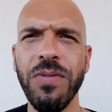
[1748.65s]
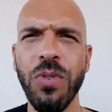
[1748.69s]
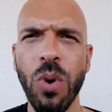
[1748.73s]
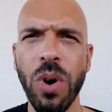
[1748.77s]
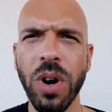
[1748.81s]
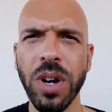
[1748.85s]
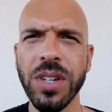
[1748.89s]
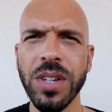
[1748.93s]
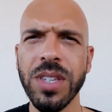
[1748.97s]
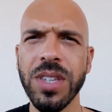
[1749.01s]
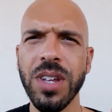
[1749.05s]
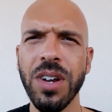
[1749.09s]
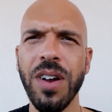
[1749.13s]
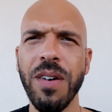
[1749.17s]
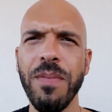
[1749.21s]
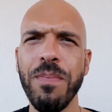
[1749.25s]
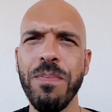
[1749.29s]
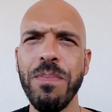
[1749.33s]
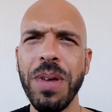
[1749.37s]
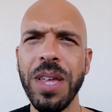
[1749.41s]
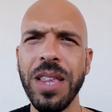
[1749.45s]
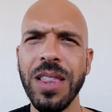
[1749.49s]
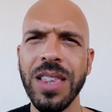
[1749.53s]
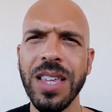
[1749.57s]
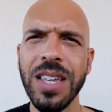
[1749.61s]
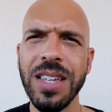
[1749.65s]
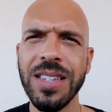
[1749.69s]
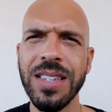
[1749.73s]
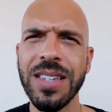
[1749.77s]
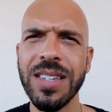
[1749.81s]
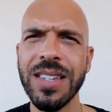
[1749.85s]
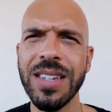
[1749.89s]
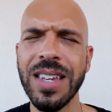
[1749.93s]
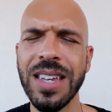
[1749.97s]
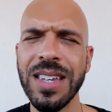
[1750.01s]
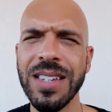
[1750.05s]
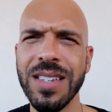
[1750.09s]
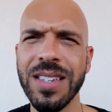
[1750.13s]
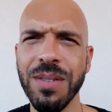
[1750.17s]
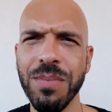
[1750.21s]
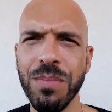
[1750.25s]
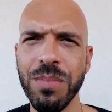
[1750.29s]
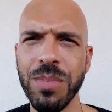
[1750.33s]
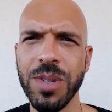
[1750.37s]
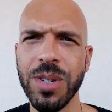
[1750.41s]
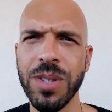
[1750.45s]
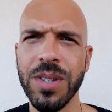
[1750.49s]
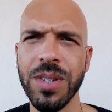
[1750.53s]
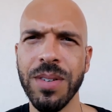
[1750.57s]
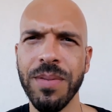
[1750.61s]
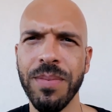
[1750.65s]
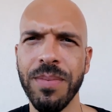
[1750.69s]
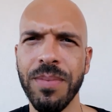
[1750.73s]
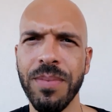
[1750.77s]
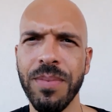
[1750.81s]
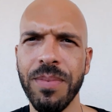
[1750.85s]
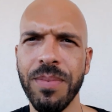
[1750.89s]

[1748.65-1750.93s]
forks, there have been these schisms